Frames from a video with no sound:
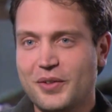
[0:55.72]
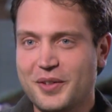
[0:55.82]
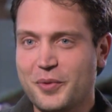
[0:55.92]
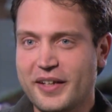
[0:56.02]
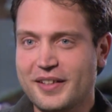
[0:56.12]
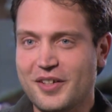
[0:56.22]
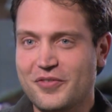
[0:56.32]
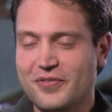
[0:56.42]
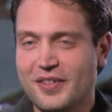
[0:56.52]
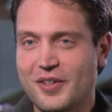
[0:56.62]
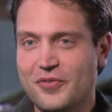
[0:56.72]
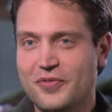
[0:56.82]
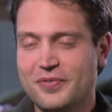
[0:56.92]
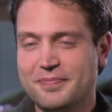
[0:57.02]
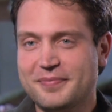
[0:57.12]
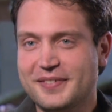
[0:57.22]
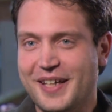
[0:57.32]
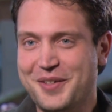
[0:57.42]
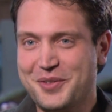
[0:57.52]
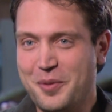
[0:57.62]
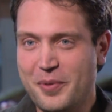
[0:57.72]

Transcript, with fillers: holy grail of dinosaur